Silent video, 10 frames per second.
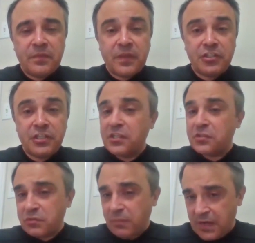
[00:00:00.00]
that she has
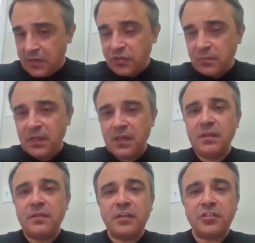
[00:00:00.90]
responded to me,
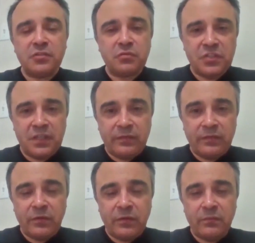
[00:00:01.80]
that she's received
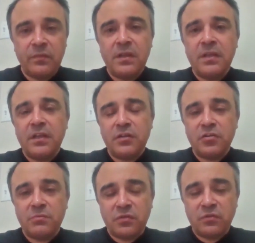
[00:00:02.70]
them in
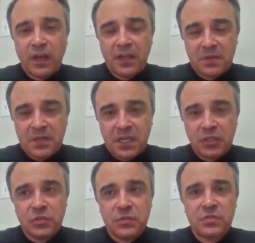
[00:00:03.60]
terms of
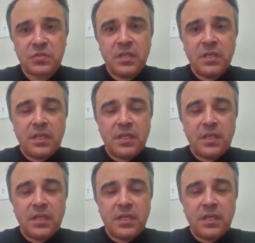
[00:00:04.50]
recommendations,